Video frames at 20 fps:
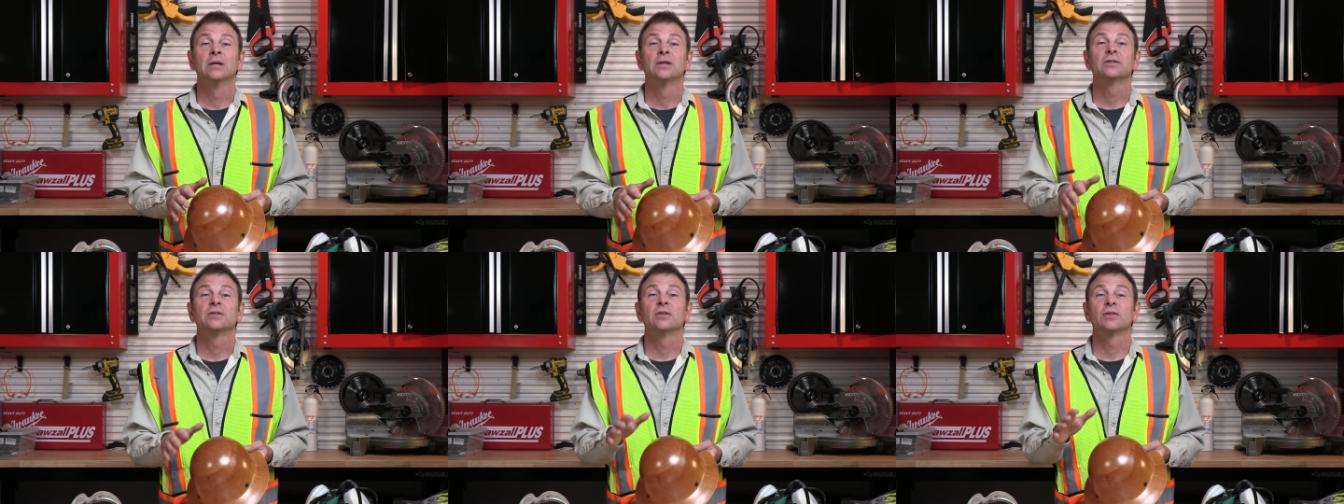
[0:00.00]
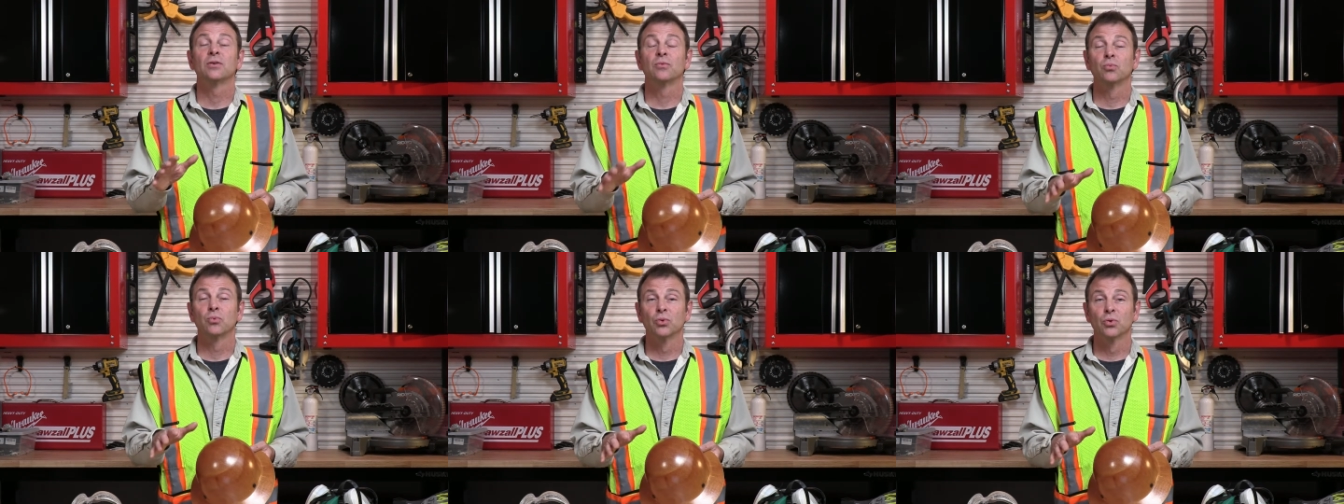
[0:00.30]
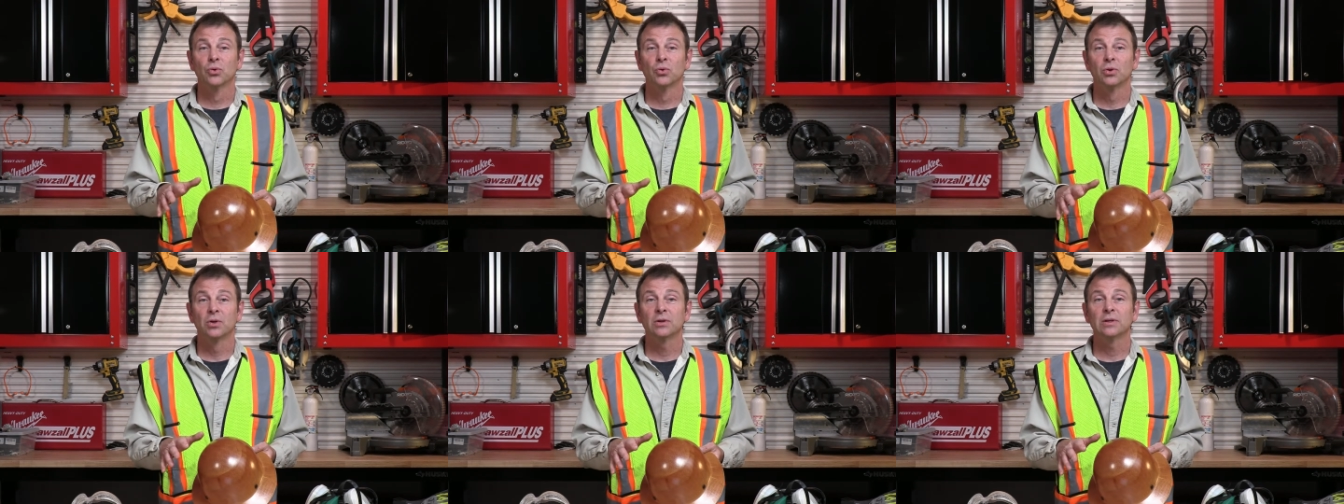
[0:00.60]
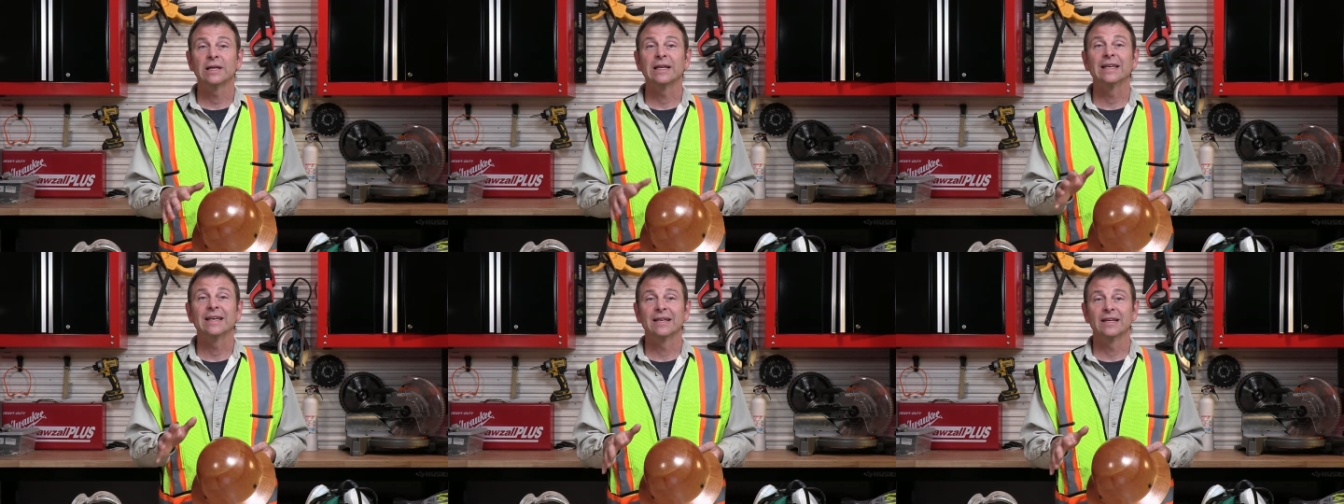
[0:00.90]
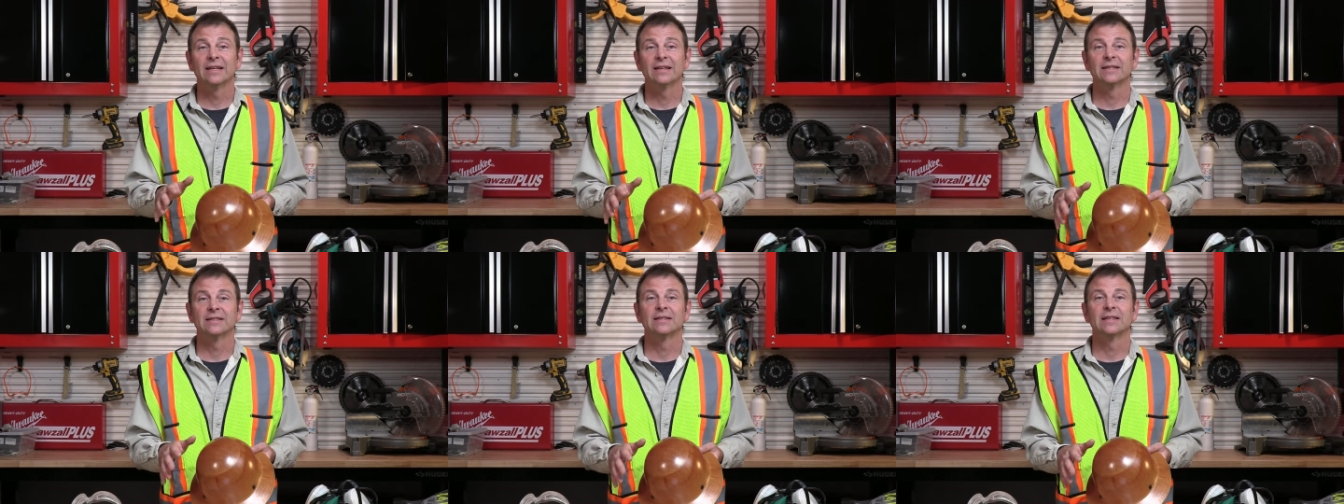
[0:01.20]
So the rule
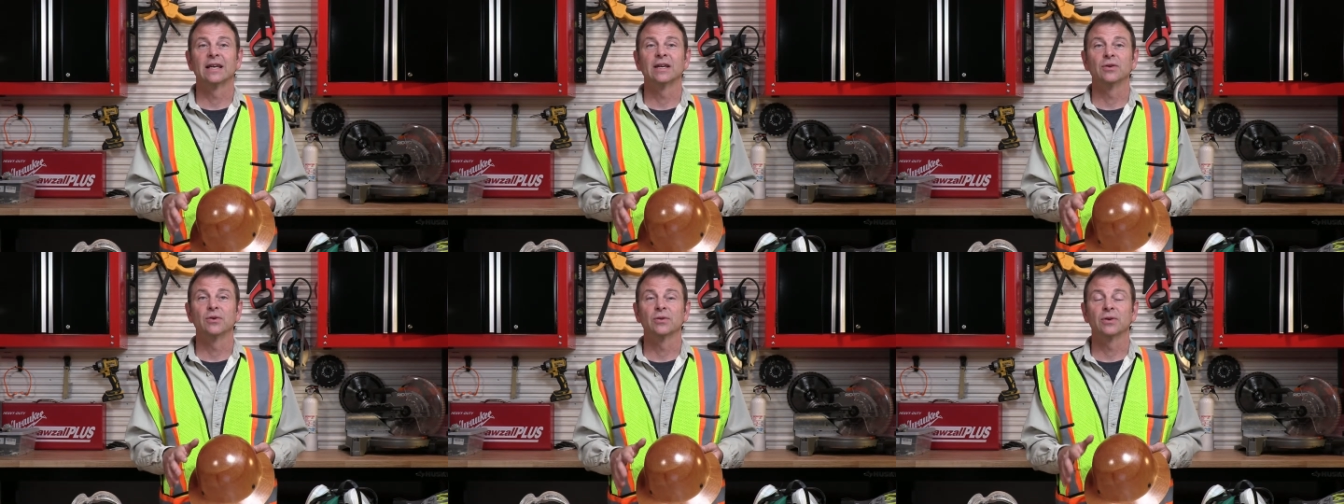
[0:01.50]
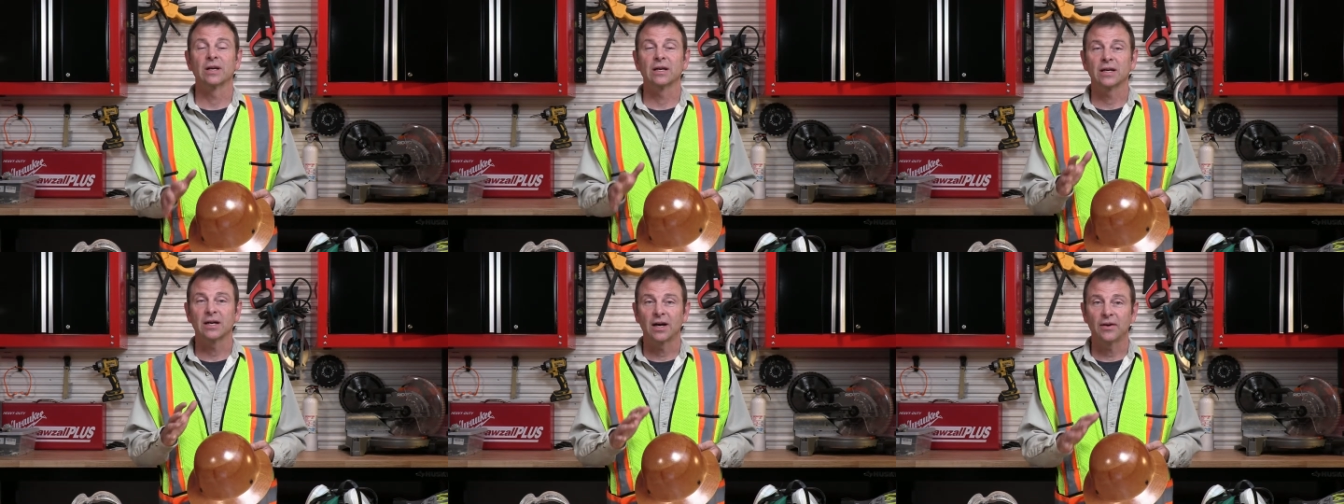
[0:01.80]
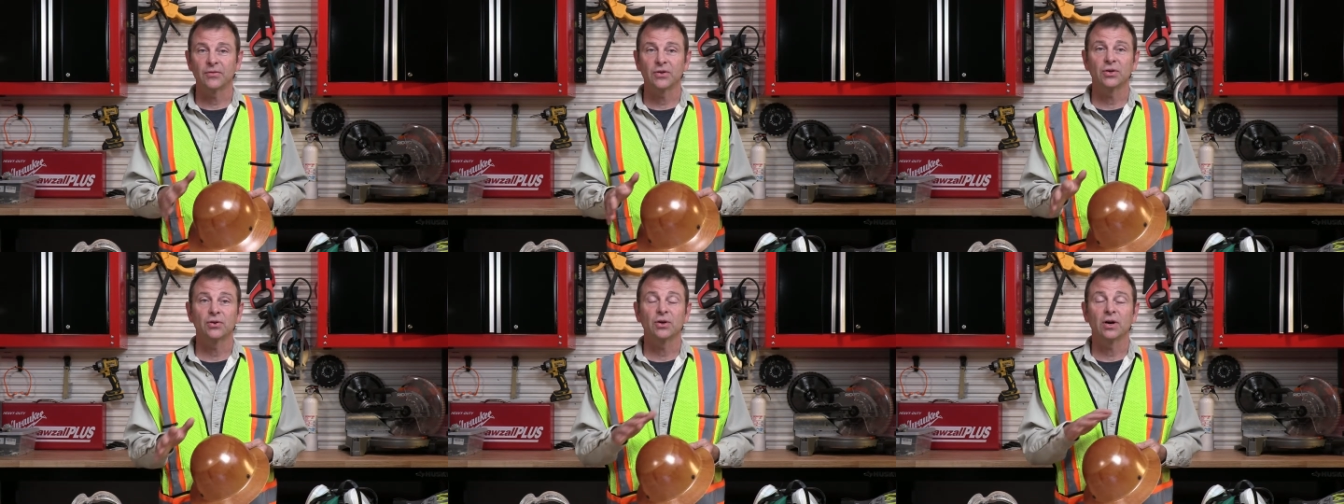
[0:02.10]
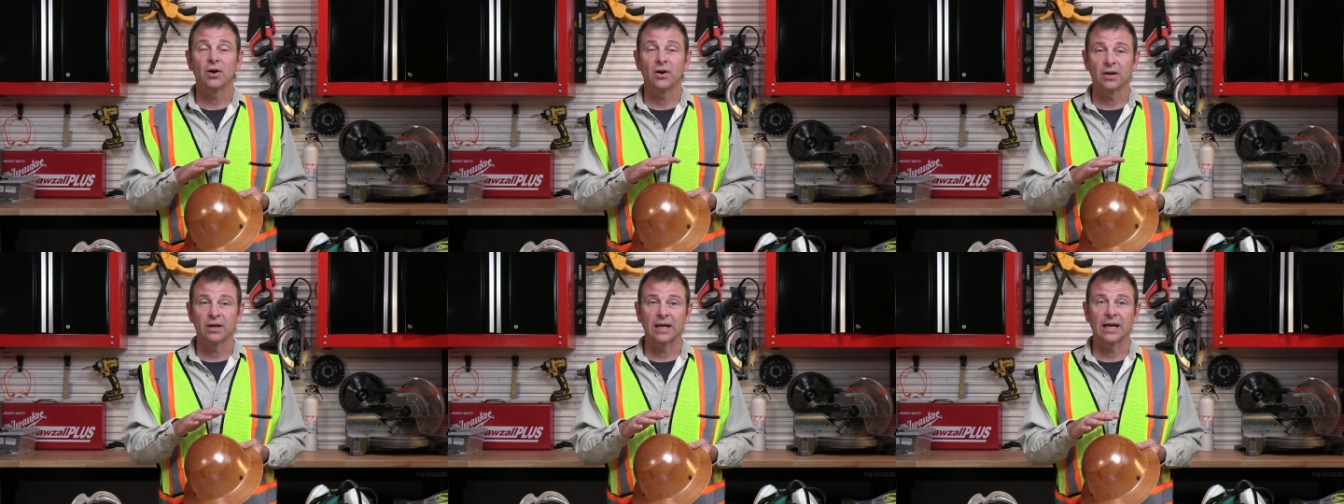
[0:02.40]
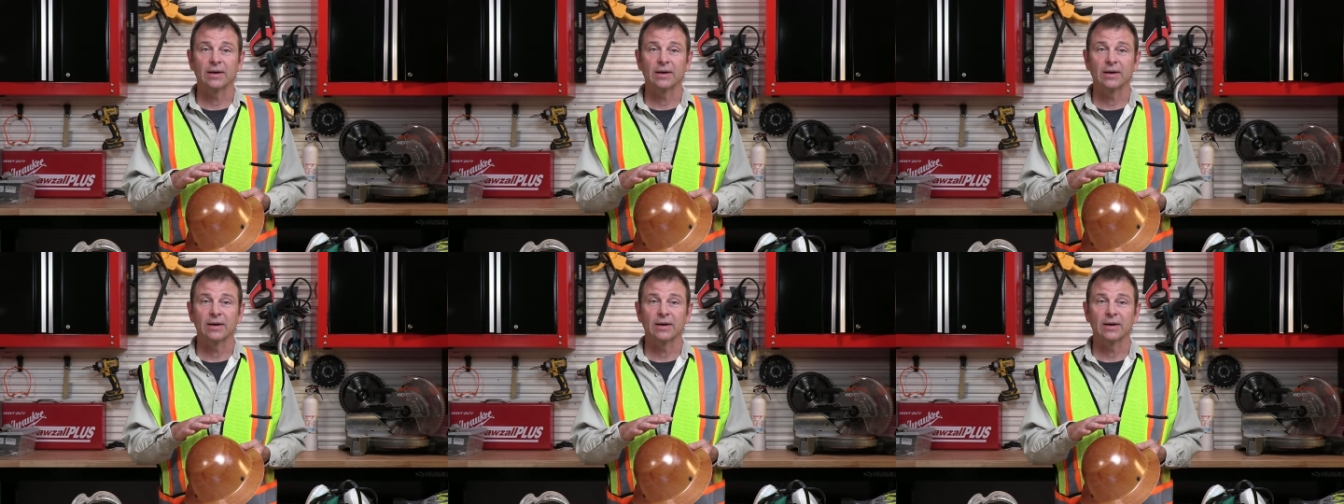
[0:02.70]
is that you can cover your hard